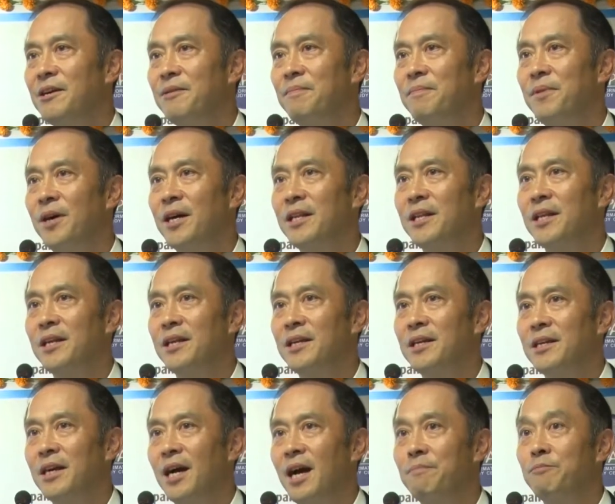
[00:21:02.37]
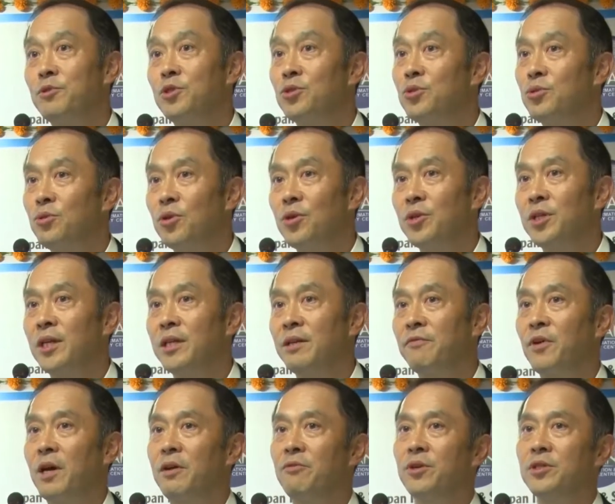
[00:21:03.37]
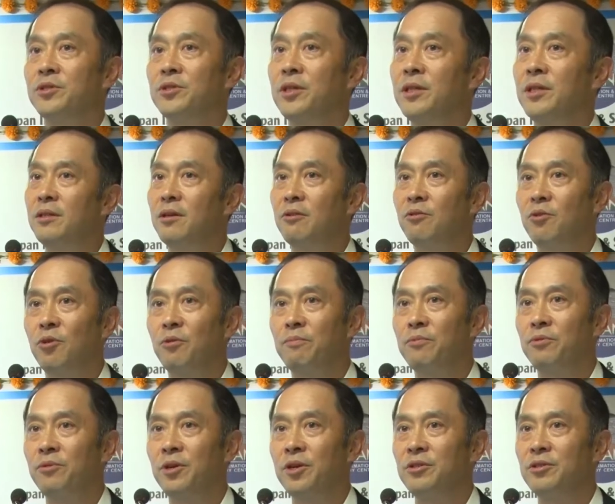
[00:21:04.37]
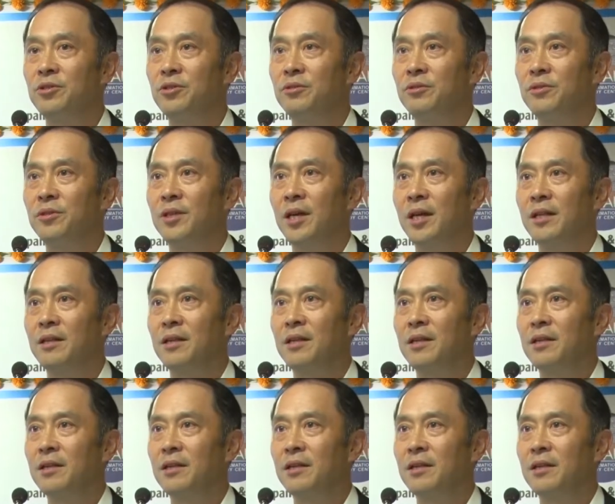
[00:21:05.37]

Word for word: but I'm sure that if I was the corporation, that